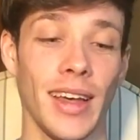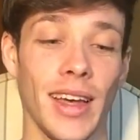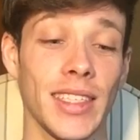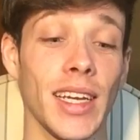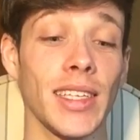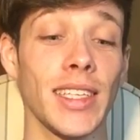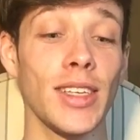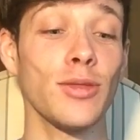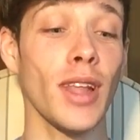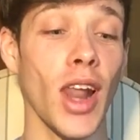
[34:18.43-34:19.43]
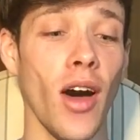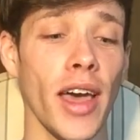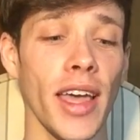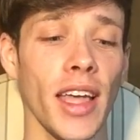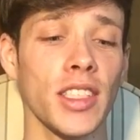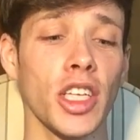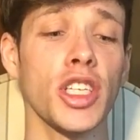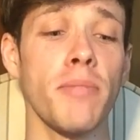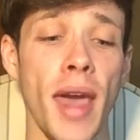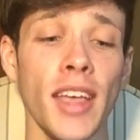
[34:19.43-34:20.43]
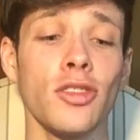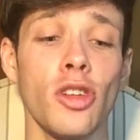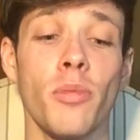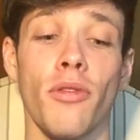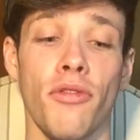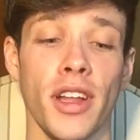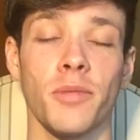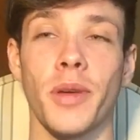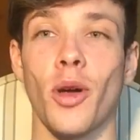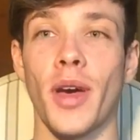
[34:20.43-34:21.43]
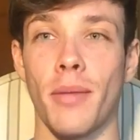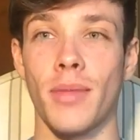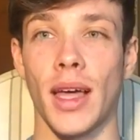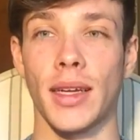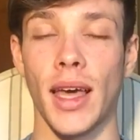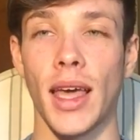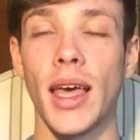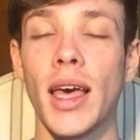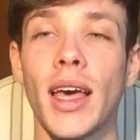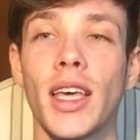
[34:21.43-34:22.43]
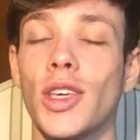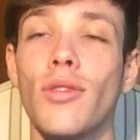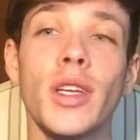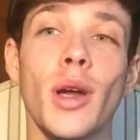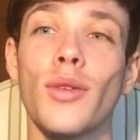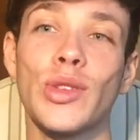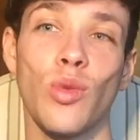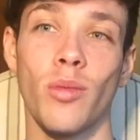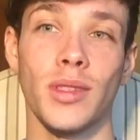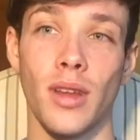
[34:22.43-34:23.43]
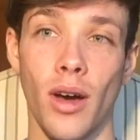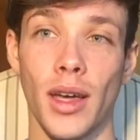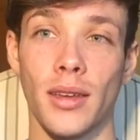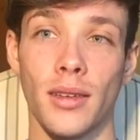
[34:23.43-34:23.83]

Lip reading: She continues to lie and says she met his group of friends but not him that day. You already know this woman's lying.